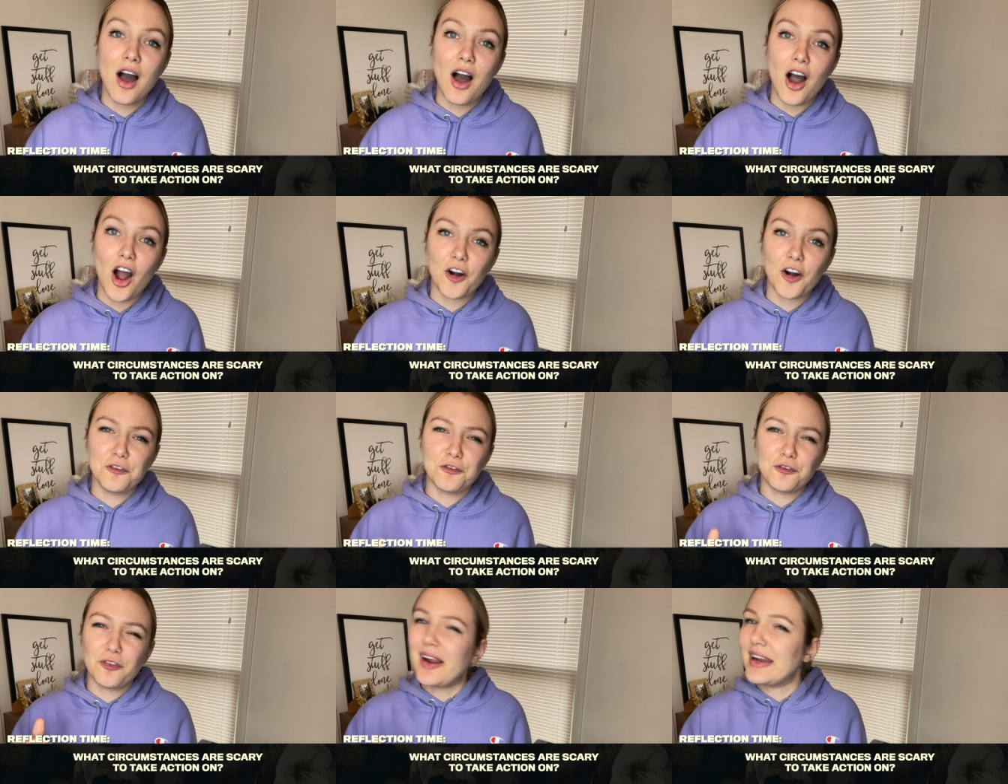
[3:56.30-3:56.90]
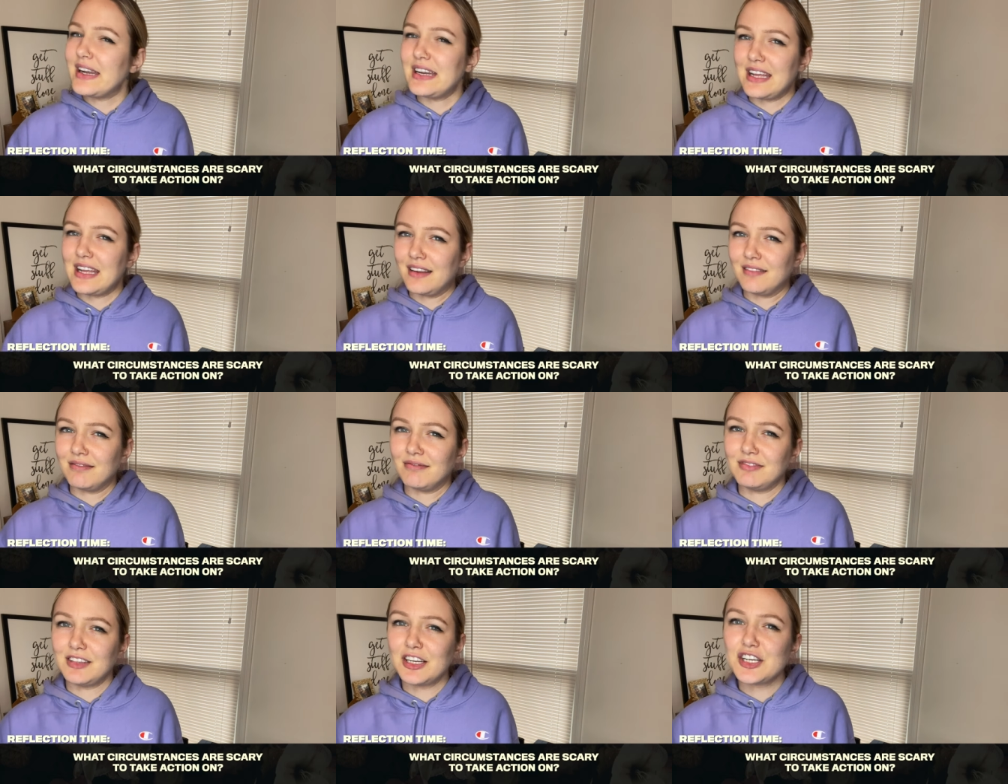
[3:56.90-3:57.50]
are
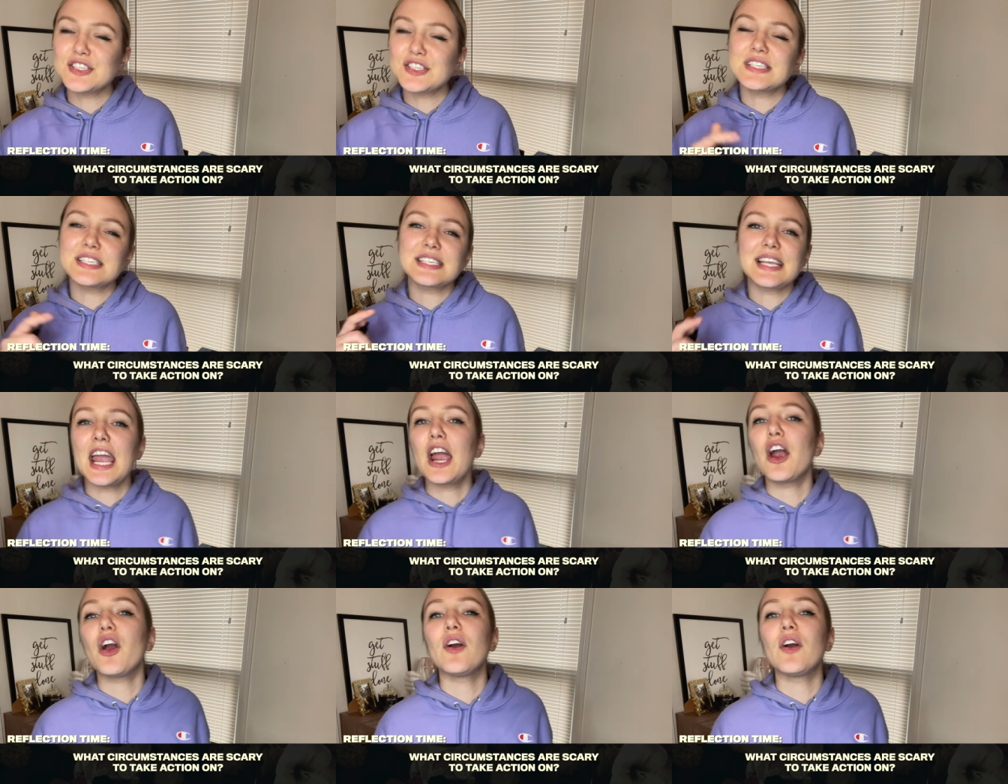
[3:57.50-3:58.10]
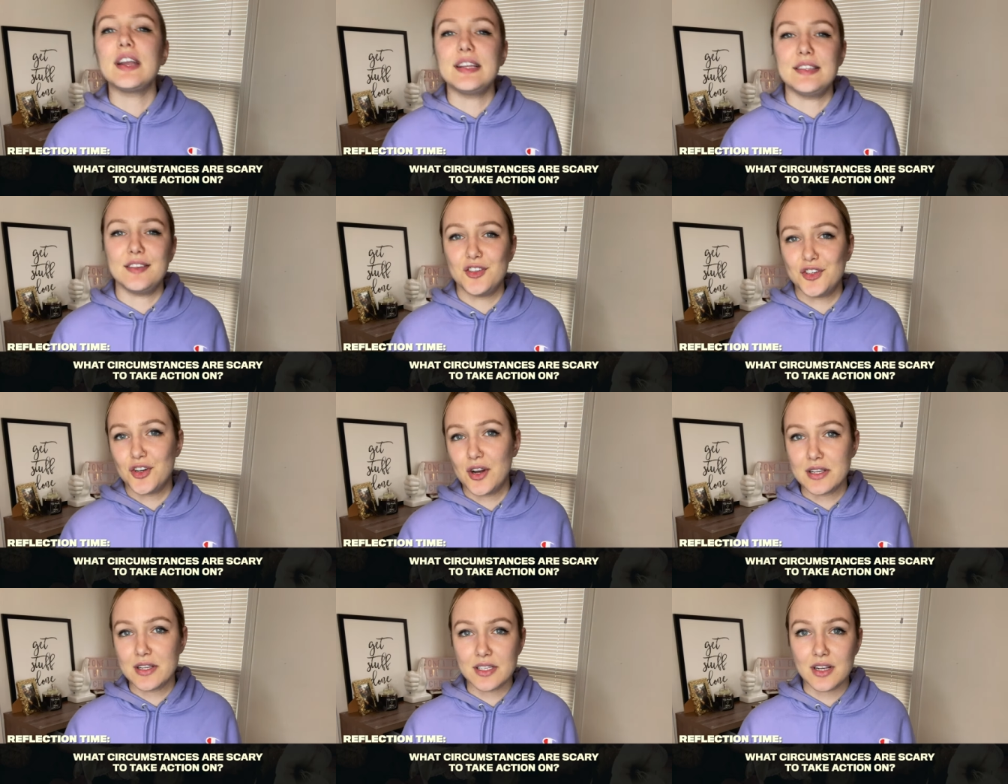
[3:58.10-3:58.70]
frightening? They're scary to
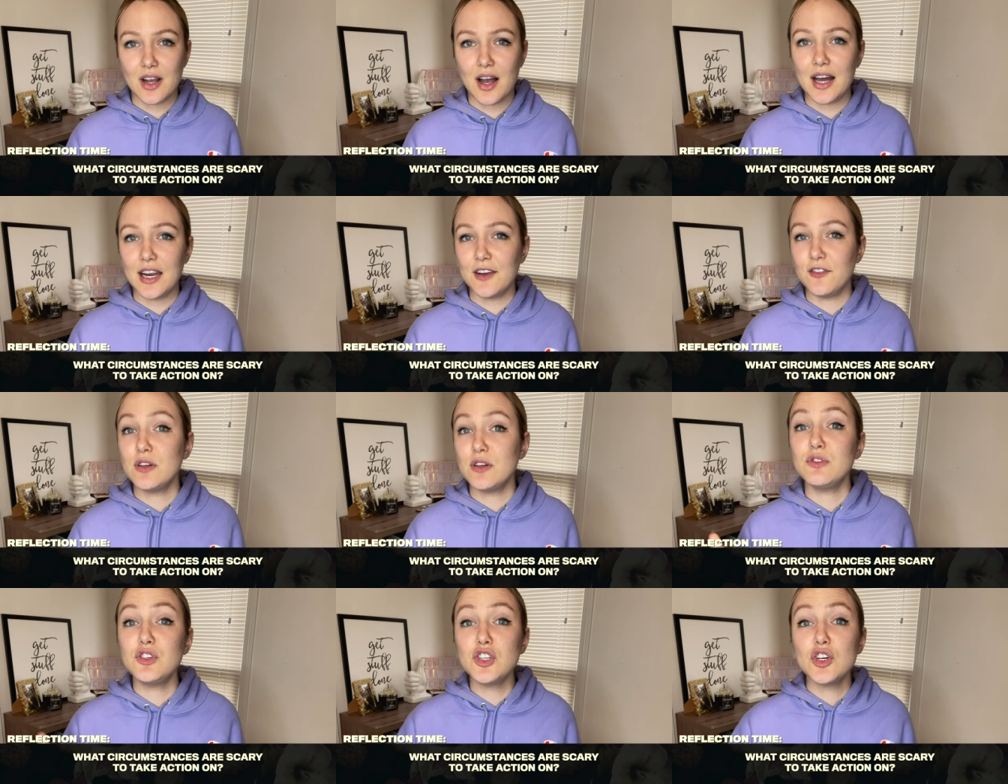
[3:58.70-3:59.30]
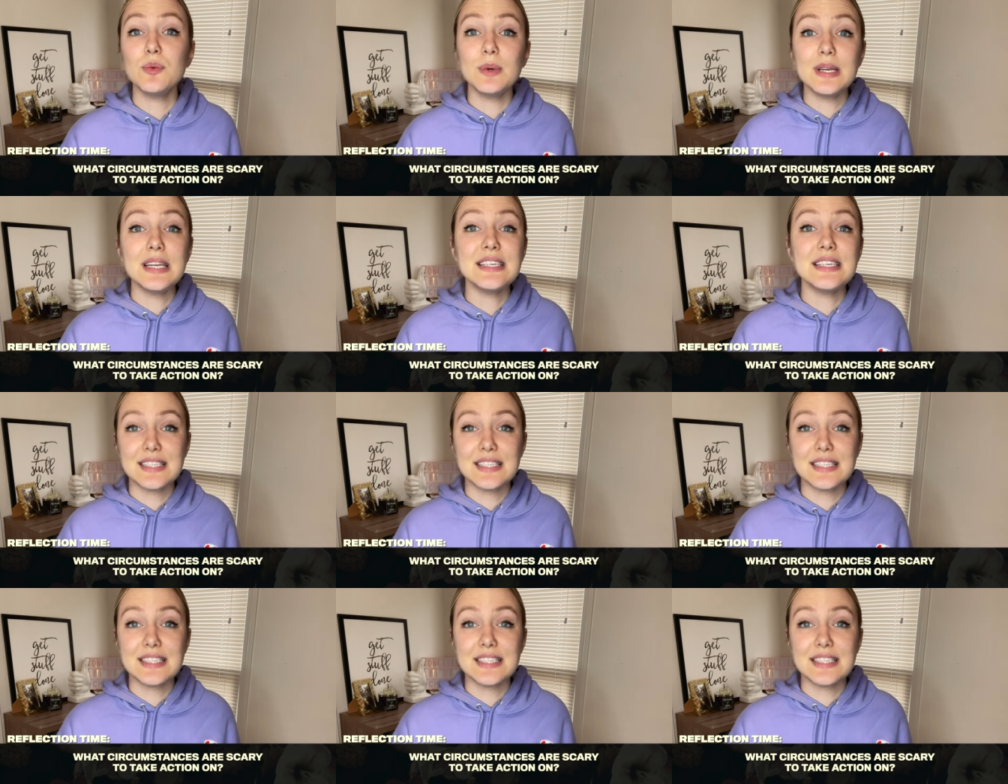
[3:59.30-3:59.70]
trust God. If you do what He